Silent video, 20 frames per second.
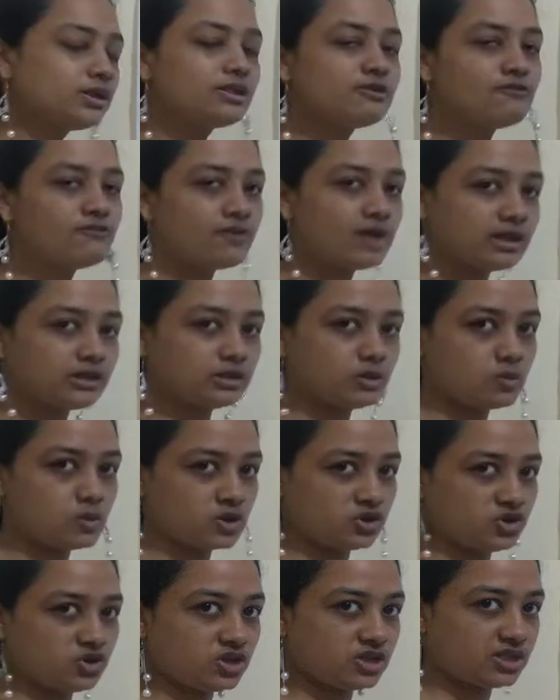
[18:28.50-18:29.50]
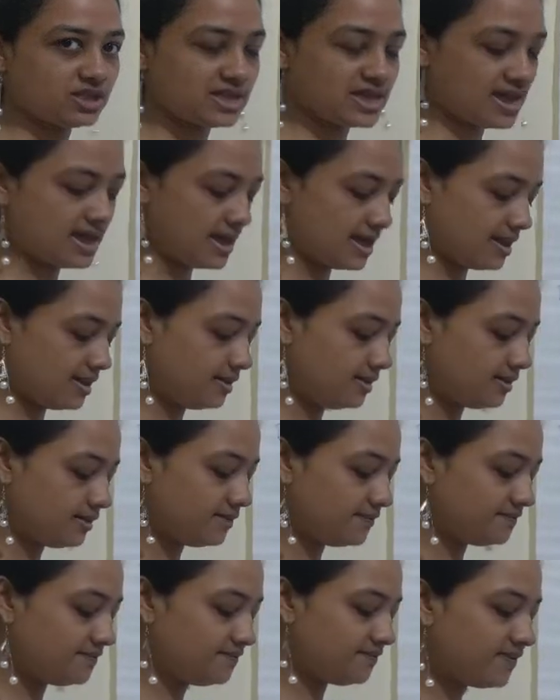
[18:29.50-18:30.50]
what is the first question there?
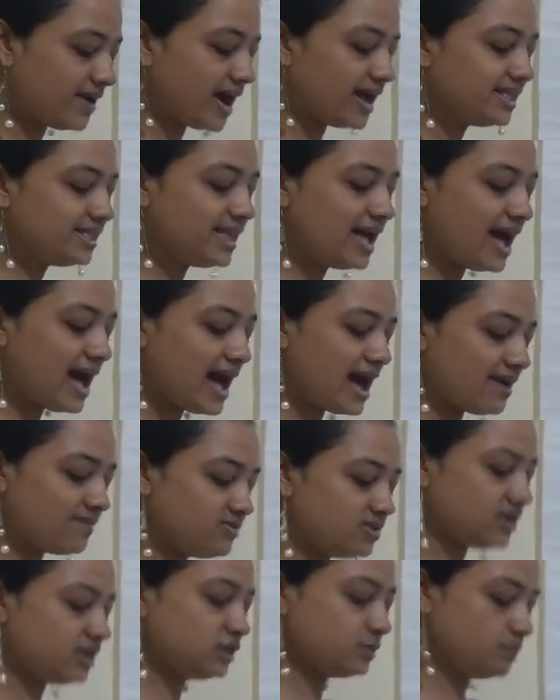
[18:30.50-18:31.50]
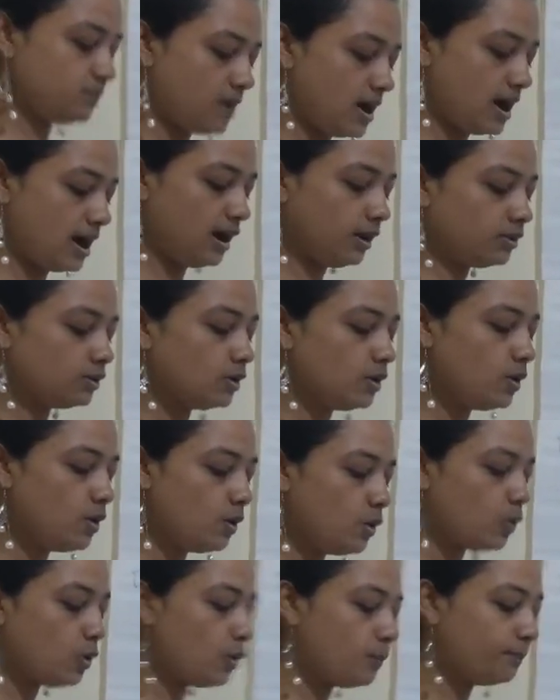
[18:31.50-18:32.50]
Find the average marks
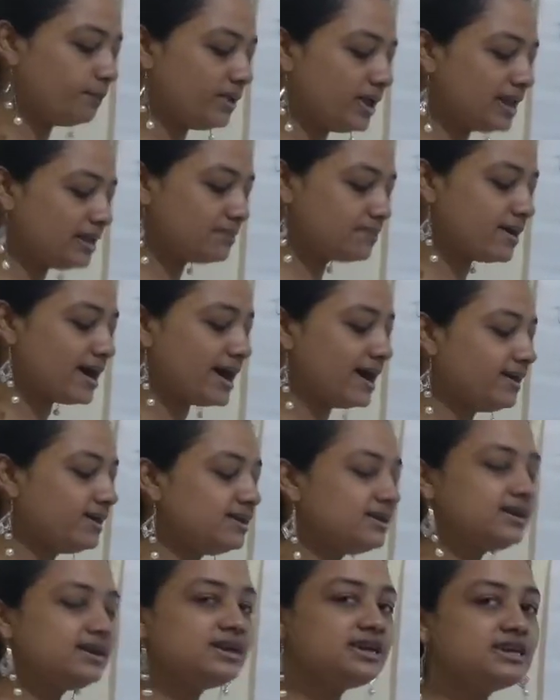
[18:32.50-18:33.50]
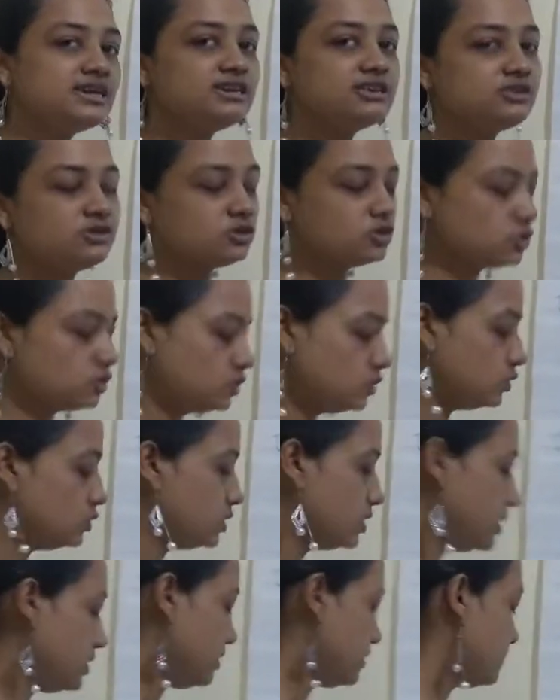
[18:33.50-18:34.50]
obtained by each
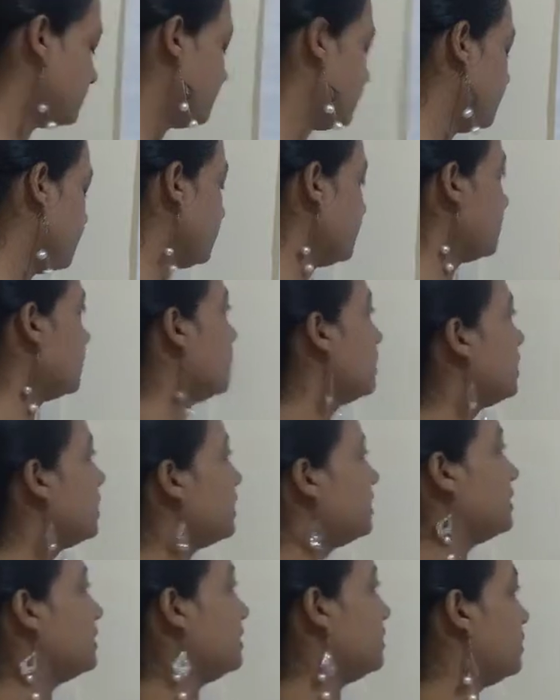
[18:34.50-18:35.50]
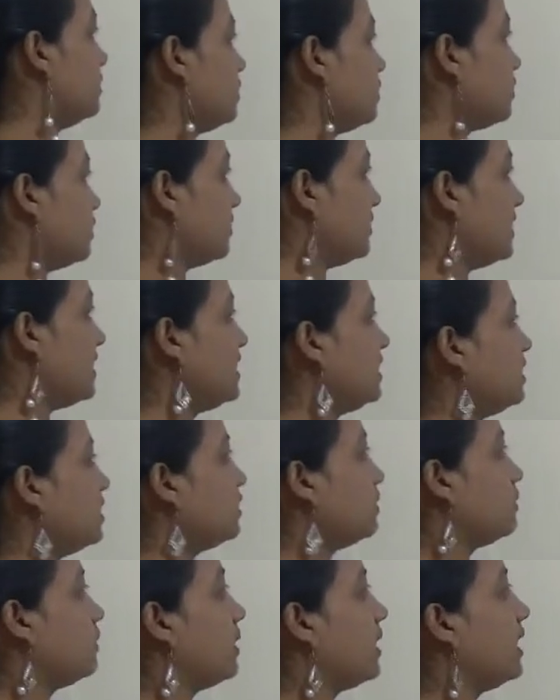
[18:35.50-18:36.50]
student. So
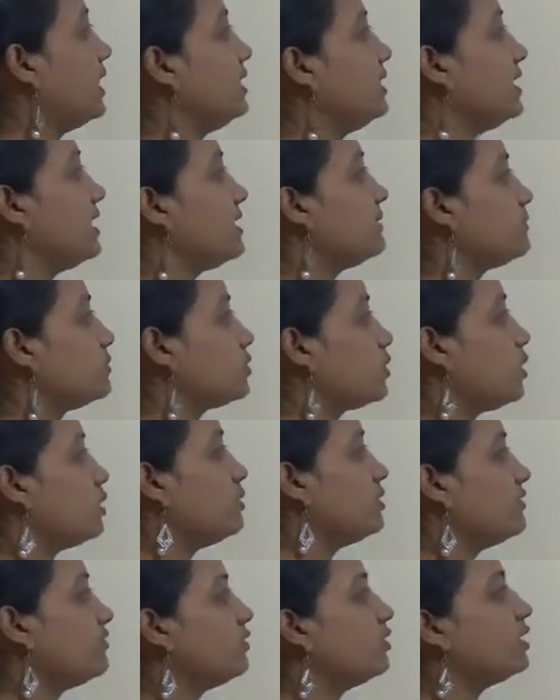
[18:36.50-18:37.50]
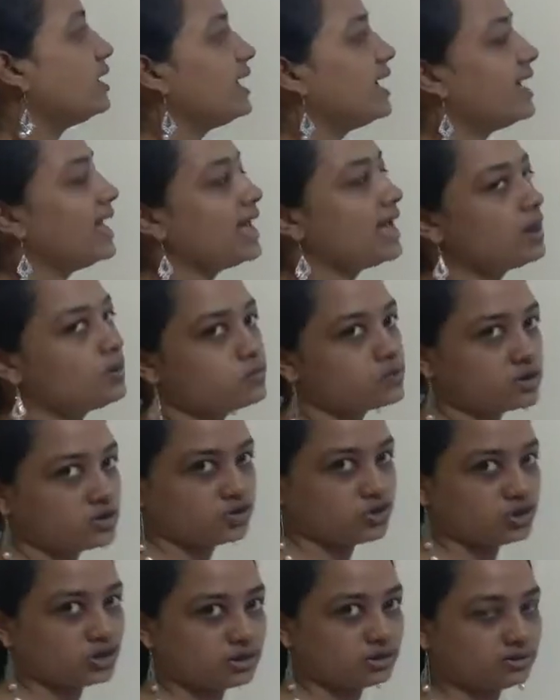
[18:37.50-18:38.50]
6th one, I am solving for A
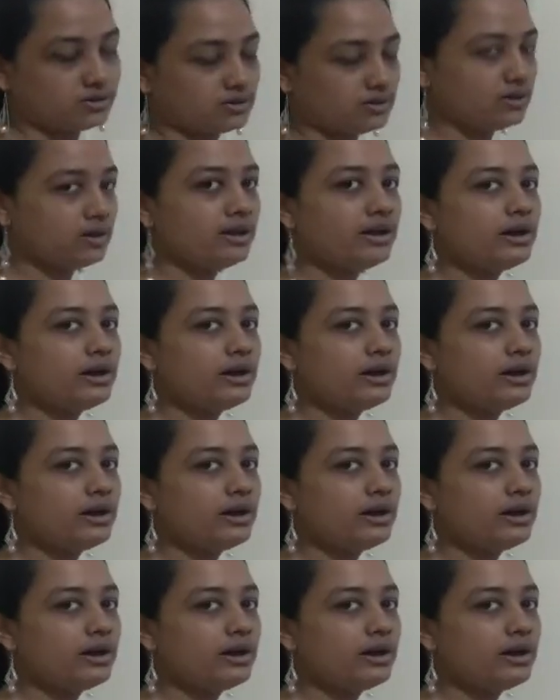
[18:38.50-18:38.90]
question.